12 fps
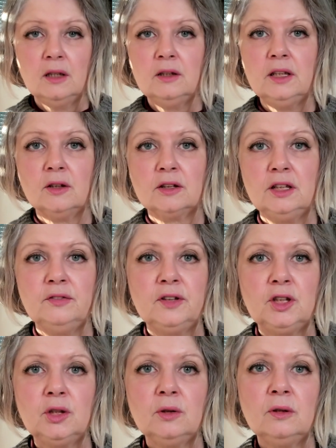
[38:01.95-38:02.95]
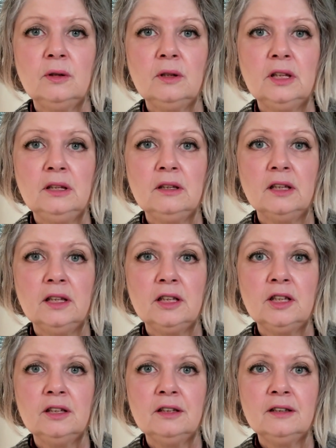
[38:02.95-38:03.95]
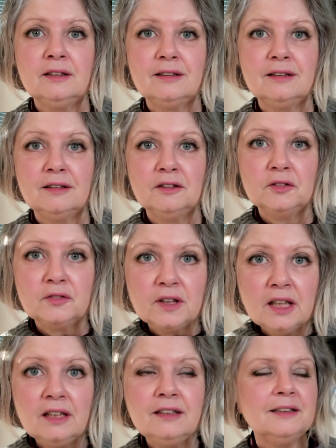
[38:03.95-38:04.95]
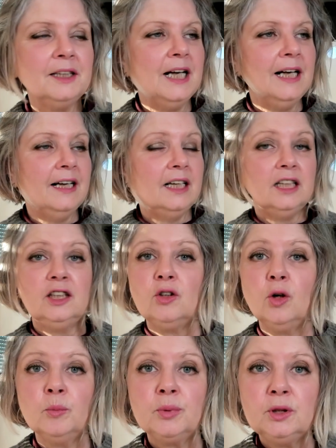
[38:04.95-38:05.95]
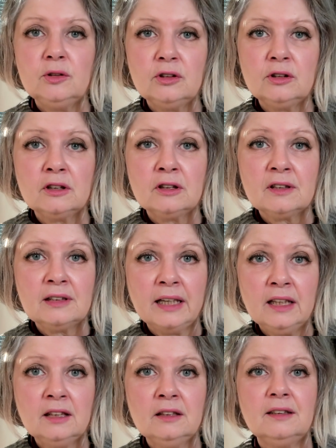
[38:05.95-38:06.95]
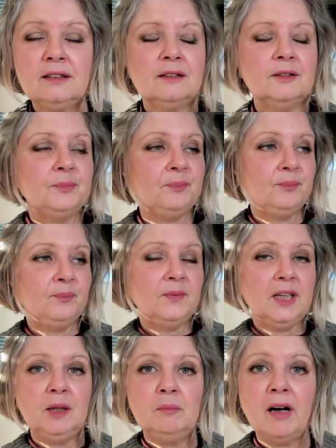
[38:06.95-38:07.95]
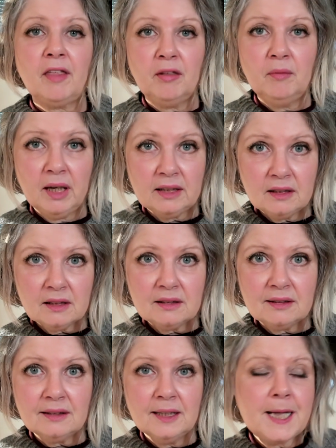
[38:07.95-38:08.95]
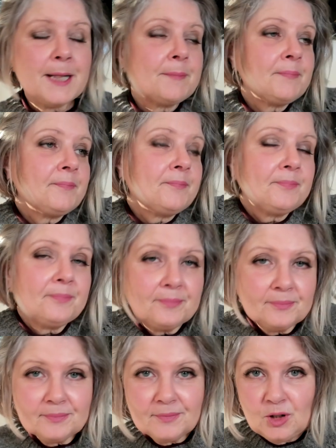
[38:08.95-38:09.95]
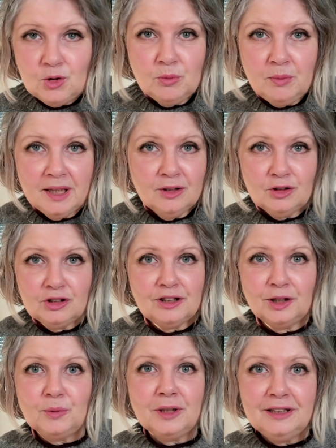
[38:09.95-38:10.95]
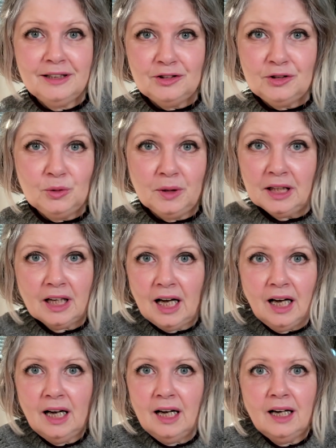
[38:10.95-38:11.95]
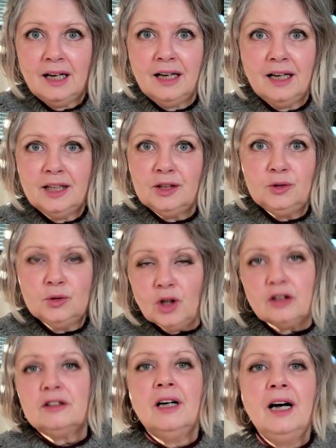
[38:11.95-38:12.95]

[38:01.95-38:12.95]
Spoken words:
the artificial intelligence field, in computer science, in mathematics, you may understand what he's doing. I do not.